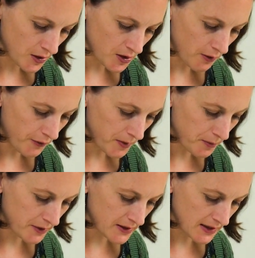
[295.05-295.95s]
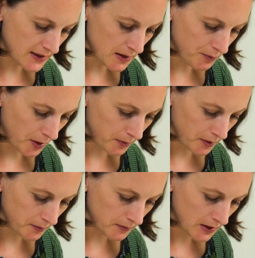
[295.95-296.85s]
So from the presenting
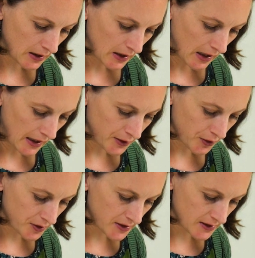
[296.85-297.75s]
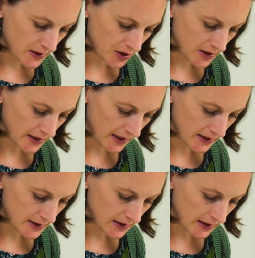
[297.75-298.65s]
problem, I notice that she's
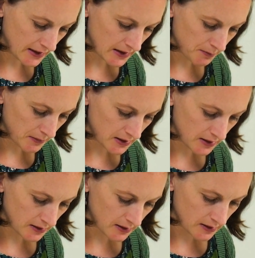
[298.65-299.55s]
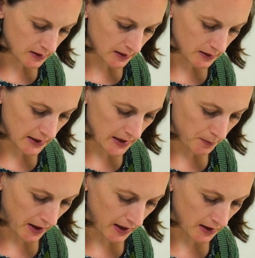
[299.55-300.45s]
had intermittent knee
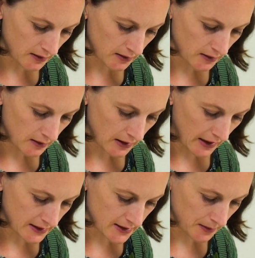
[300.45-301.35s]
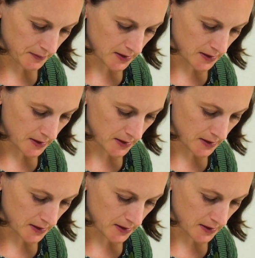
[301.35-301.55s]
pain and some